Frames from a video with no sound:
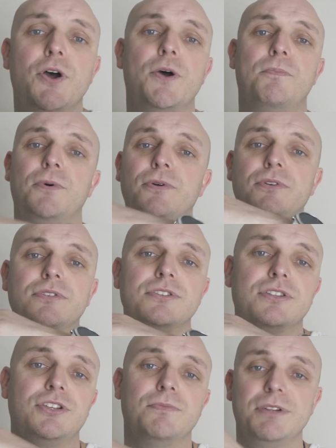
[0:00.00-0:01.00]

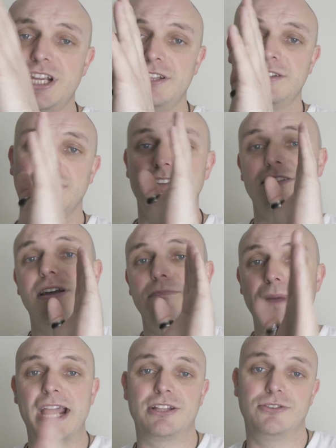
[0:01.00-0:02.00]
purples and your magentas
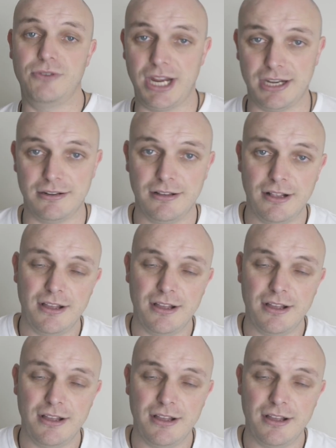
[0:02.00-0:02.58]
back to red.